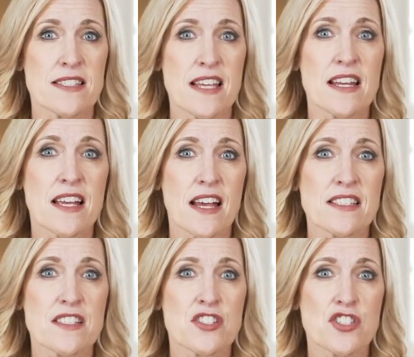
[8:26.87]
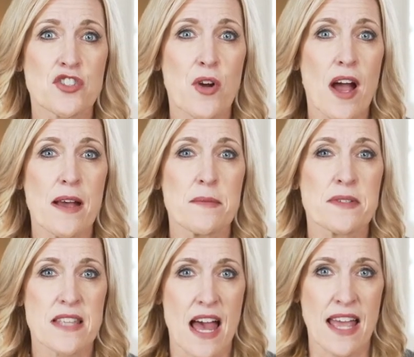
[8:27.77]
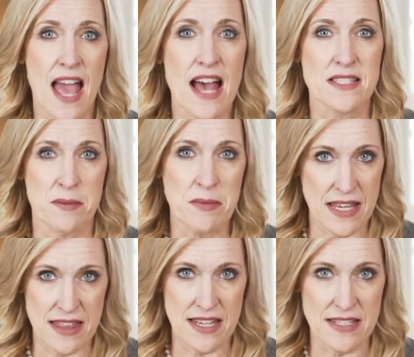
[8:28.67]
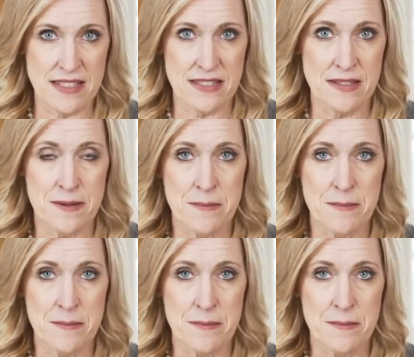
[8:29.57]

Saint Augustine describes that chasm like this.